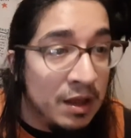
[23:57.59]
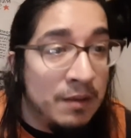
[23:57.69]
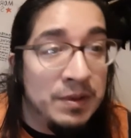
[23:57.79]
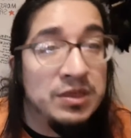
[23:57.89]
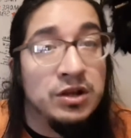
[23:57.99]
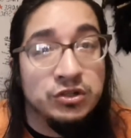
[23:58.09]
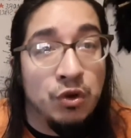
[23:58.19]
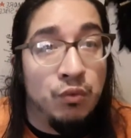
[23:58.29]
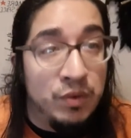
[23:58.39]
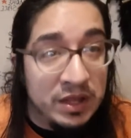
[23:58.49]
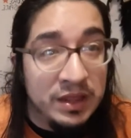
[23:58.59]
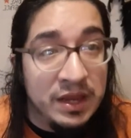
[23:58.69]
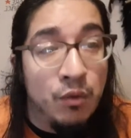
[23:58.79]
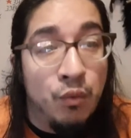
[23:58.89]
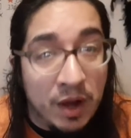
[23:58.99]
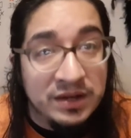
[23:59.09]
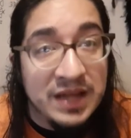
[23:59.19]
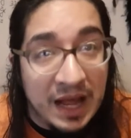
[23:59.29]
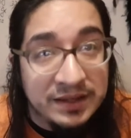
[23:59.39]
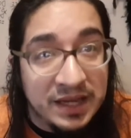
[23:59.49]
but there's really one
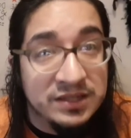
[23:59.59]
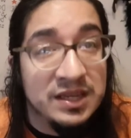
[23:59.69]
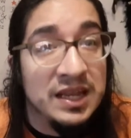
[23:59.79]
context,